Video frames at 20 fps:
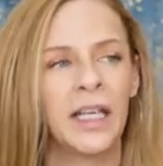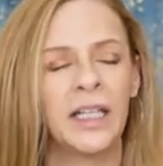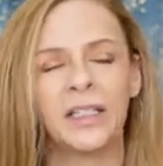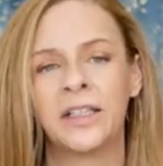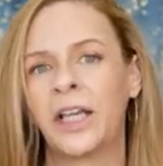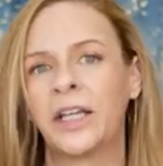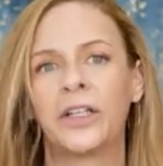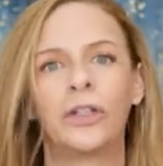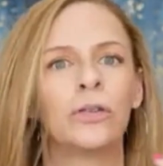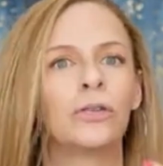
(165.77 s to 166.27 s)

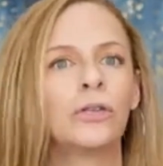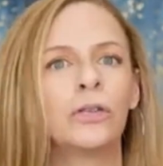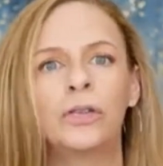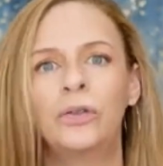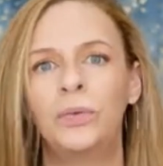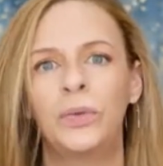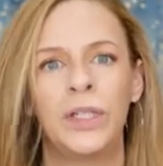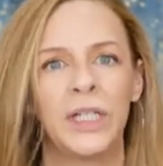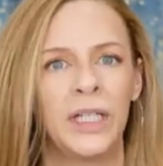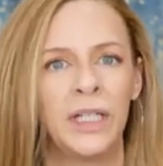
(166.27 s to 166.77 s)
it's like you're
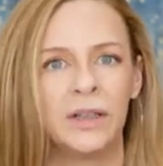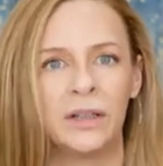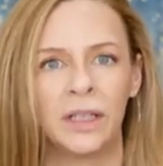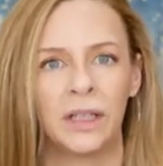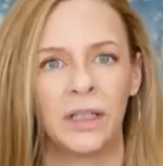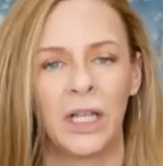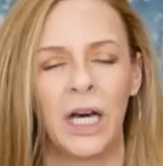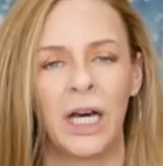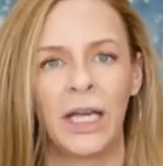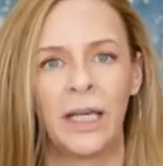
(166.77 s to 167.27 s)
losing the
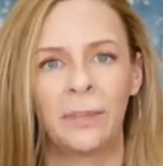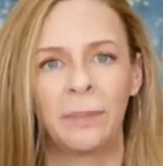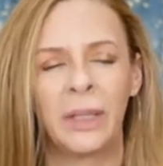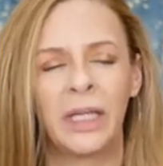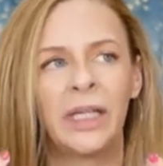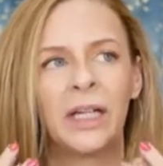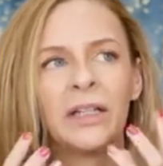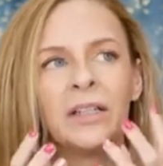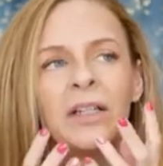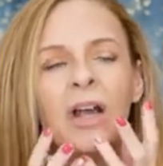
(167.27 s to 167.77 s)
light
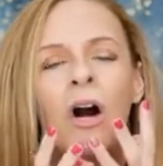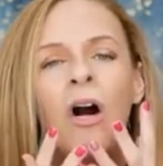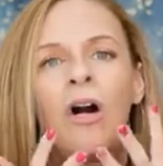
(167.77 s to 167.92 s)
because